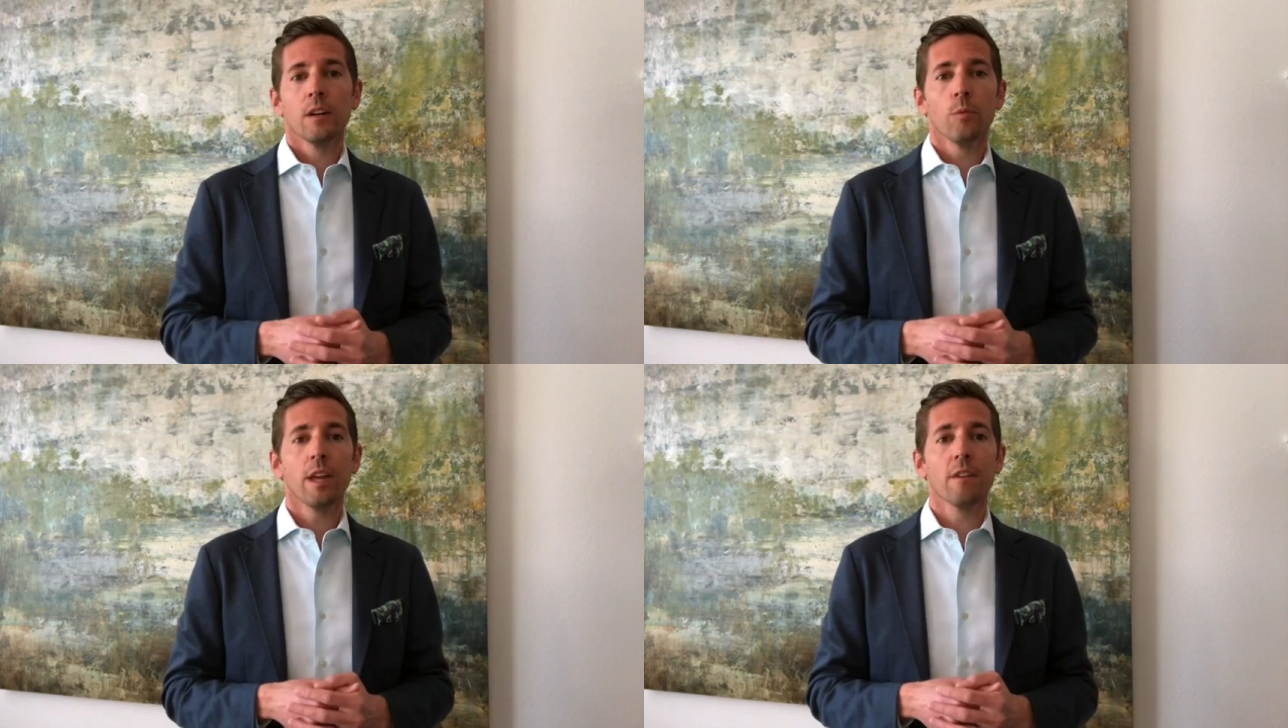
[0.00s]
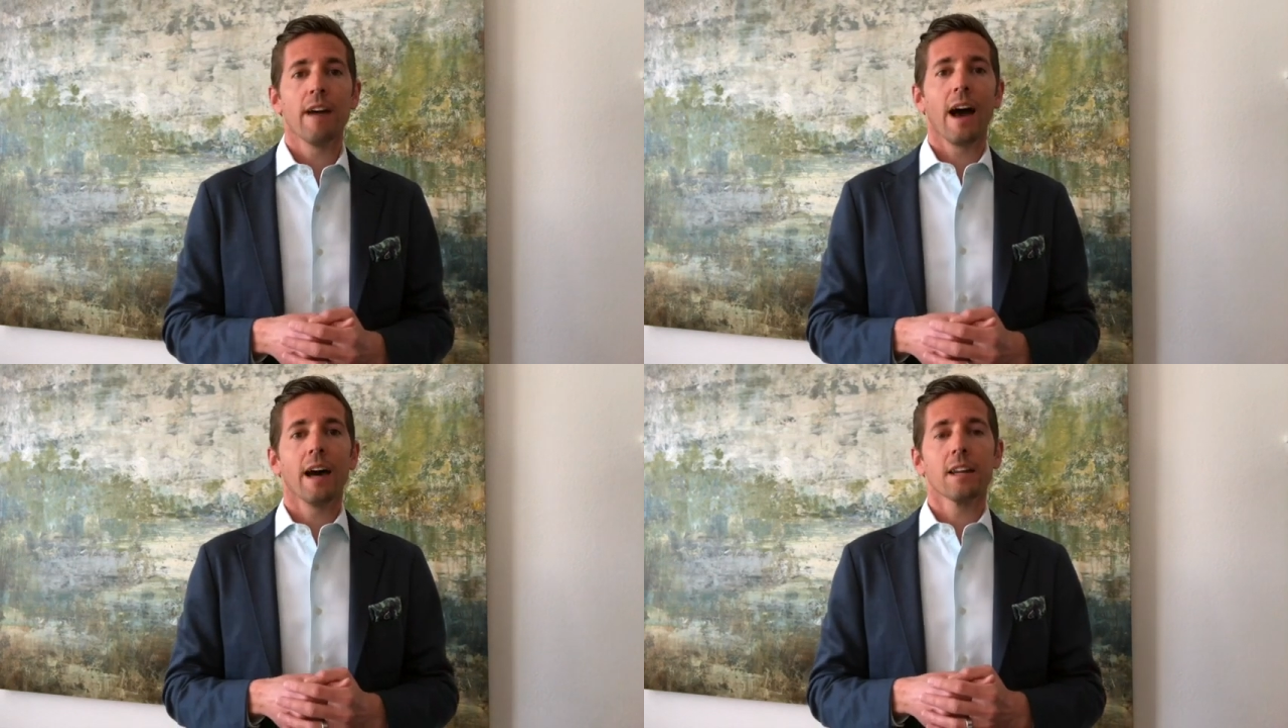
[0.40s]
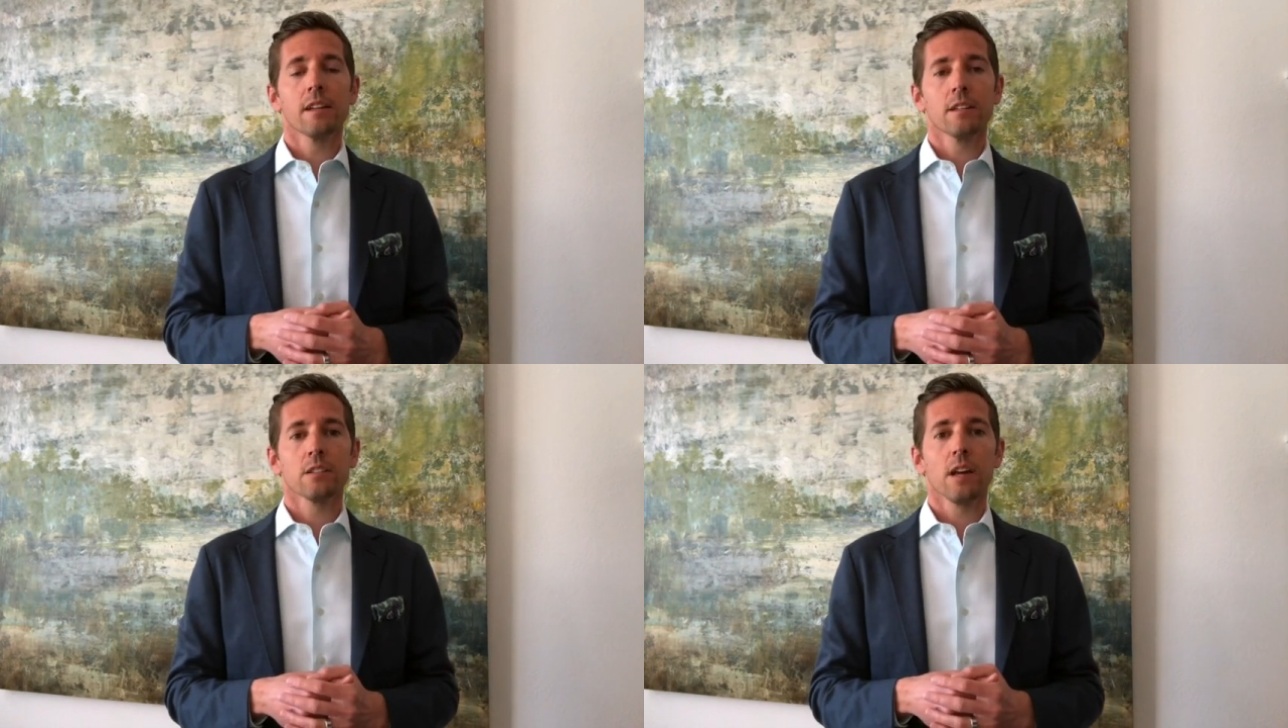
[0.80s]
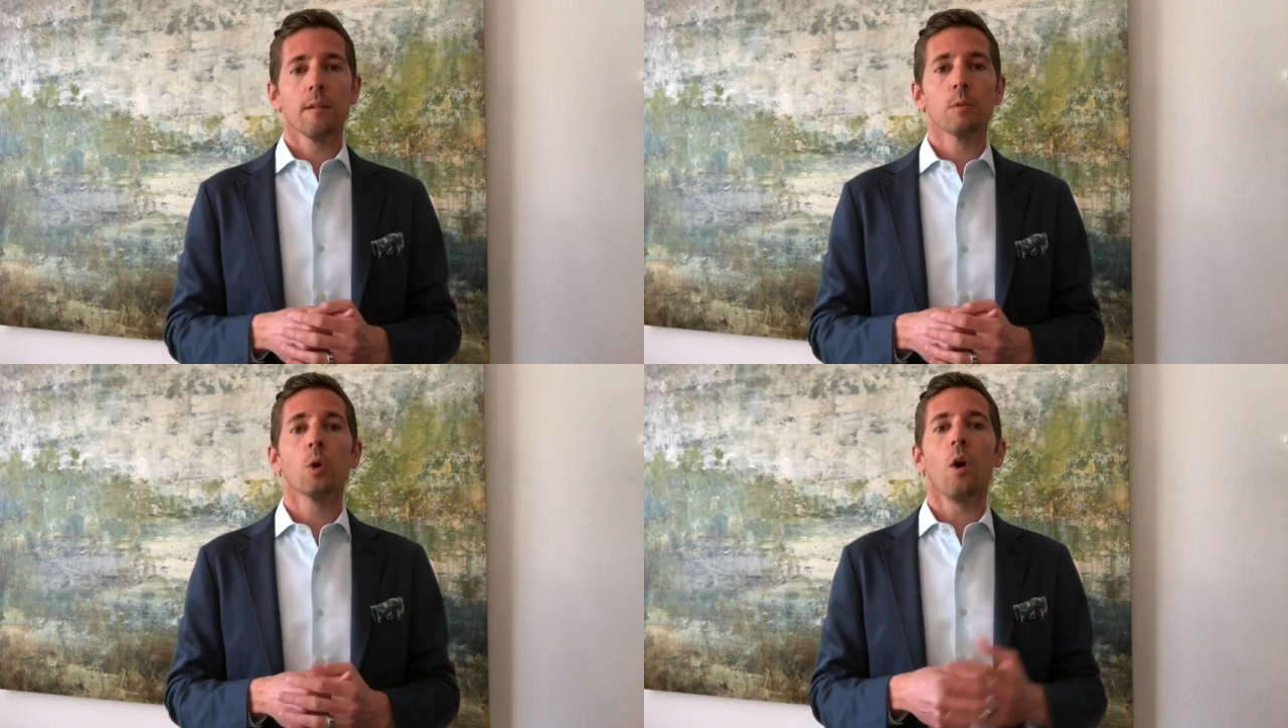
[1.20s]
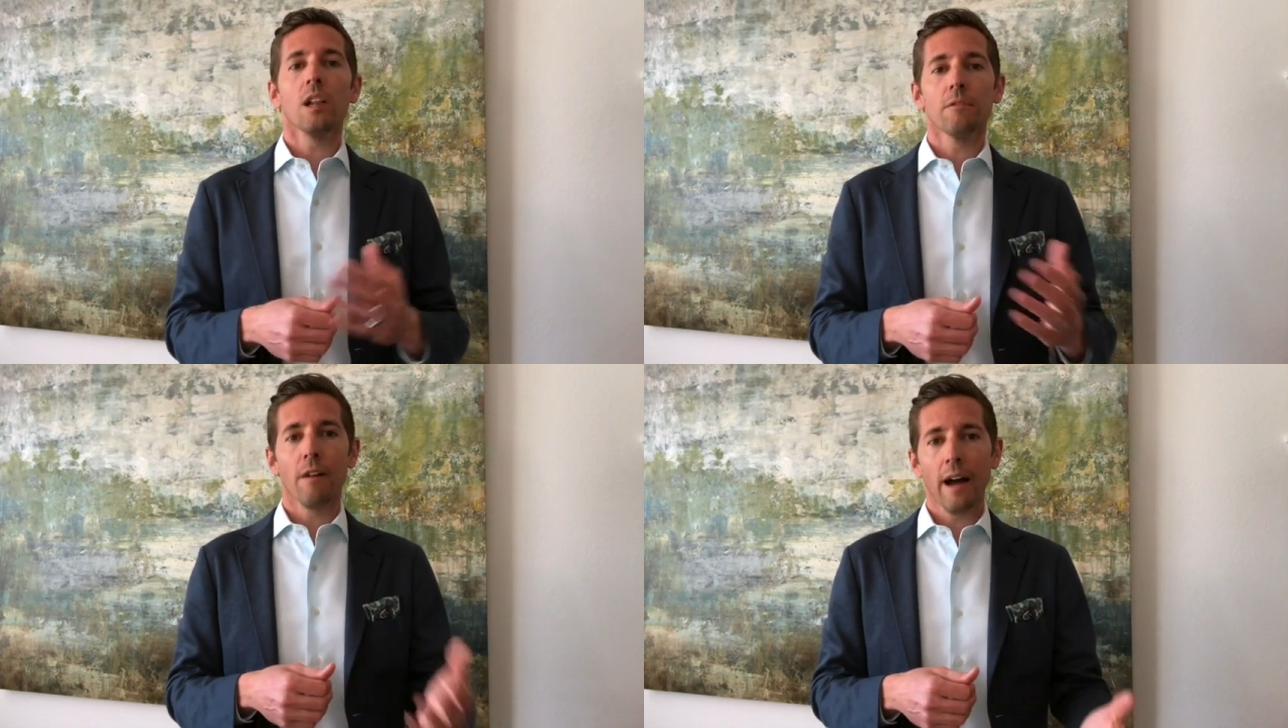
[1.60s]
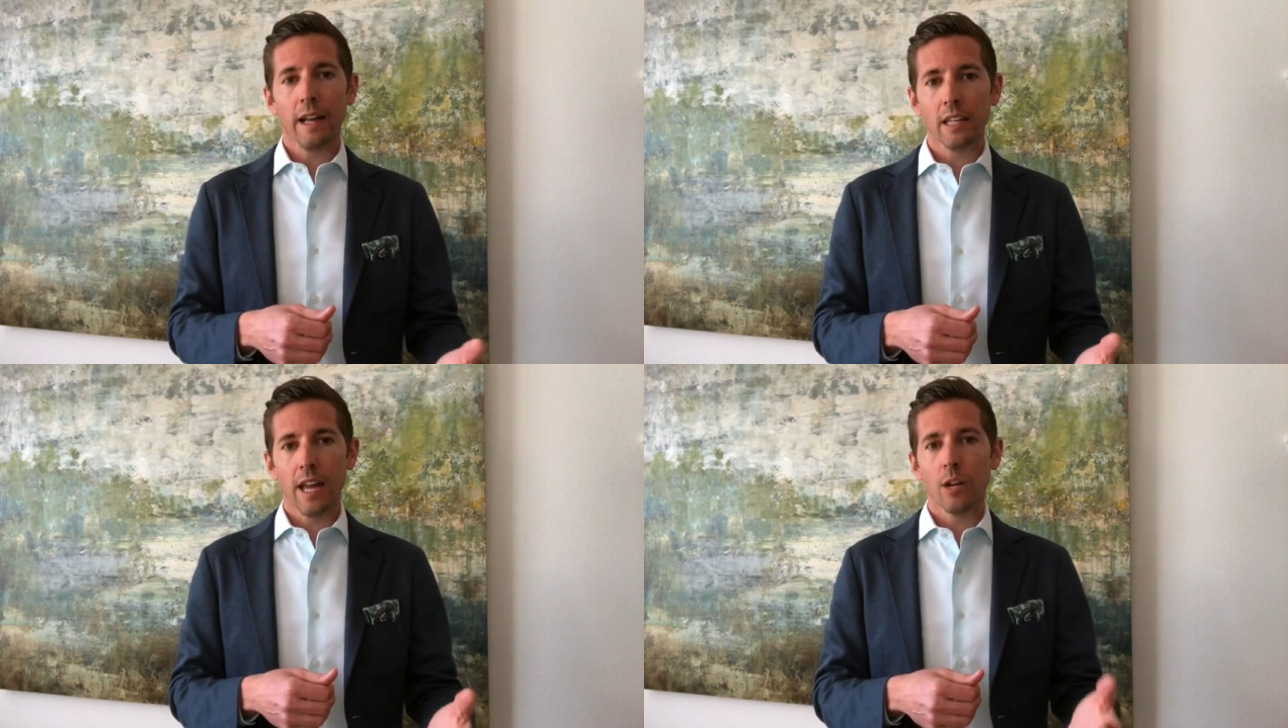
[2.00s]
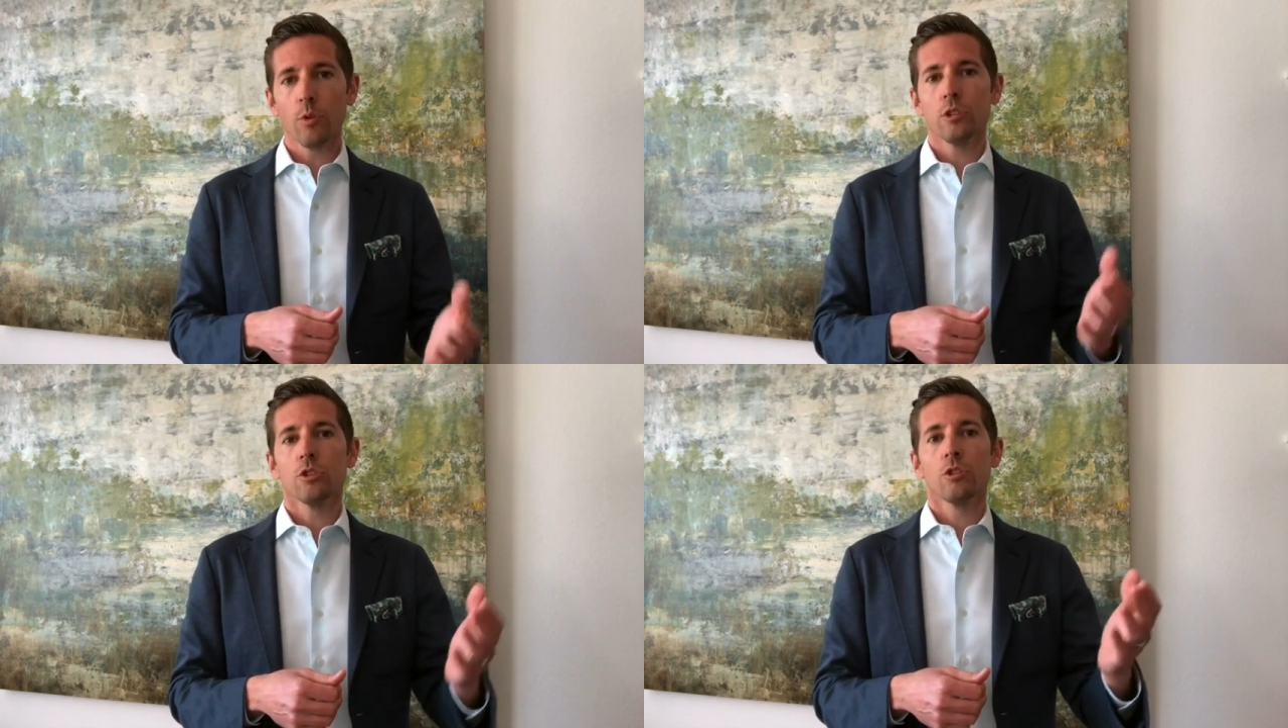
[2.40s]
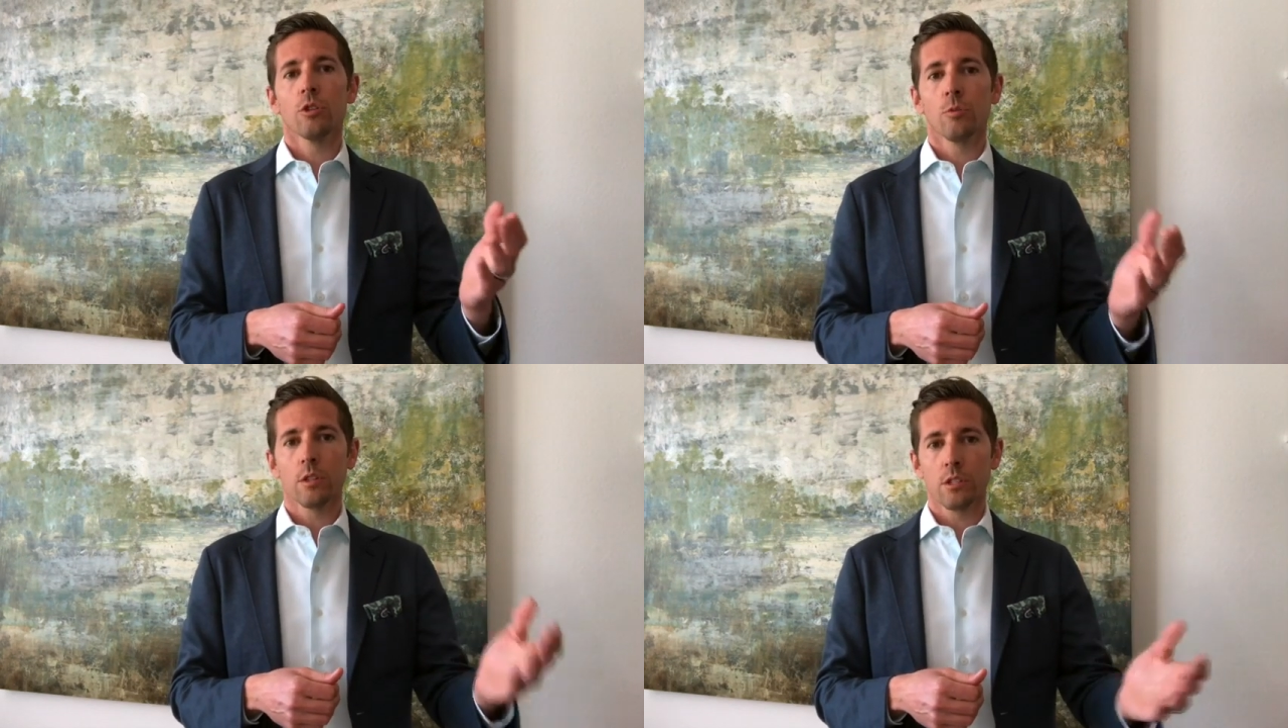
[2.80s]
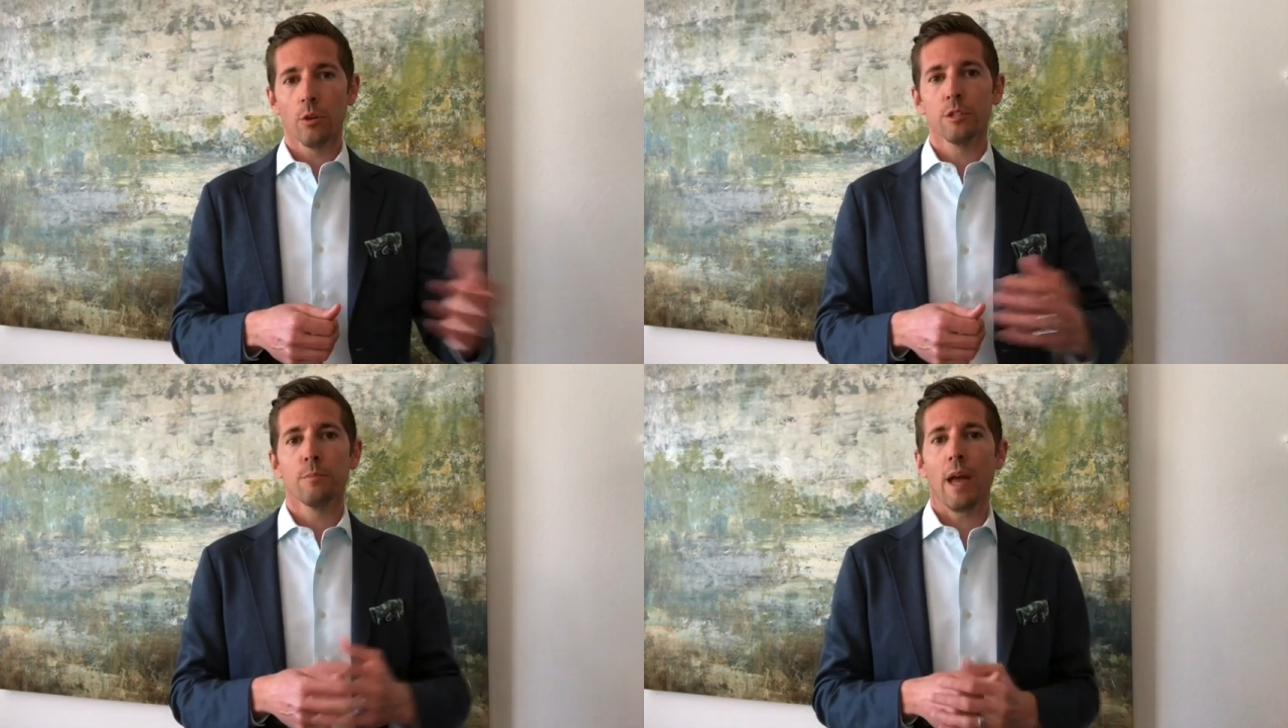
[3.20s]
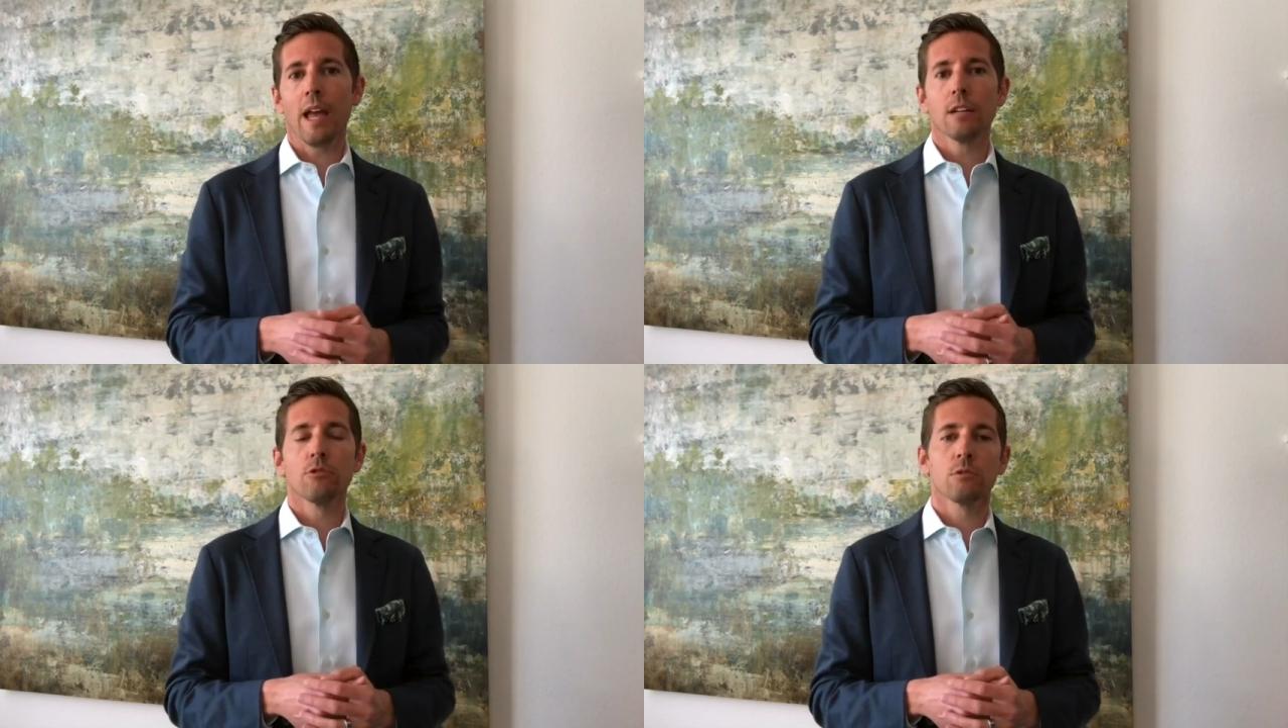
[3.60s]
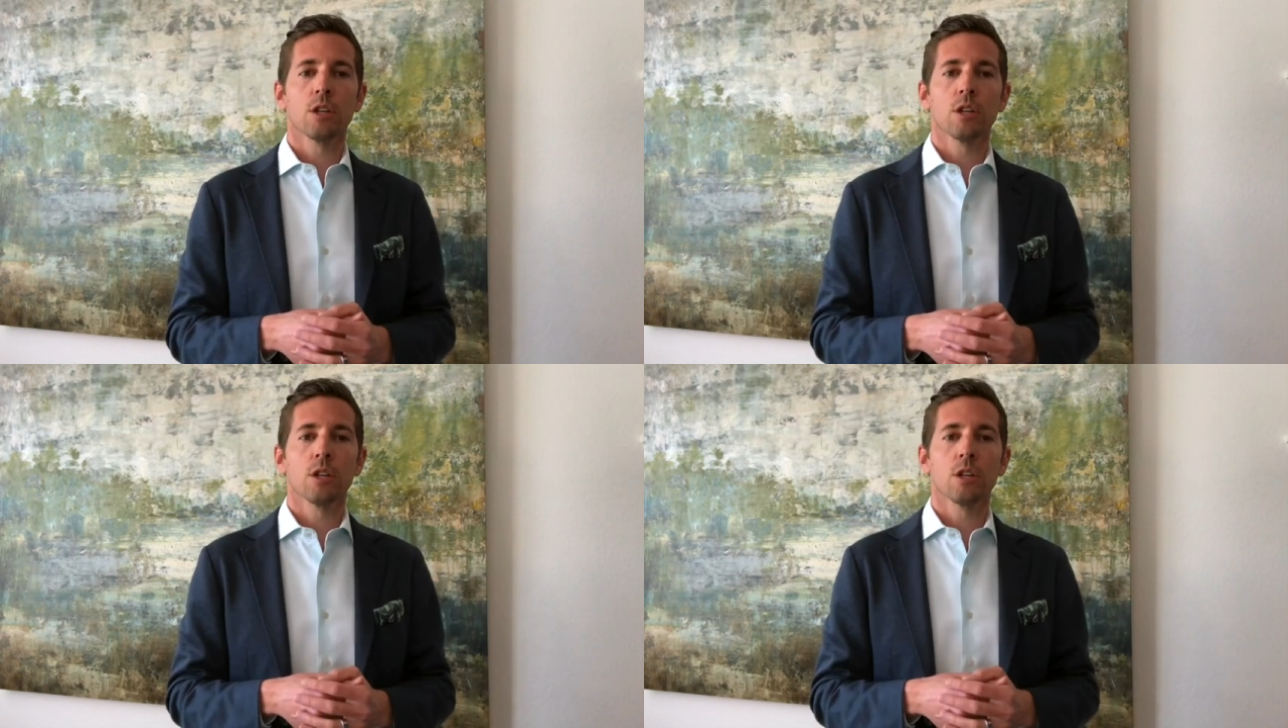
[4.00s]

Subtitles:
we have added some qualifying language to the results page.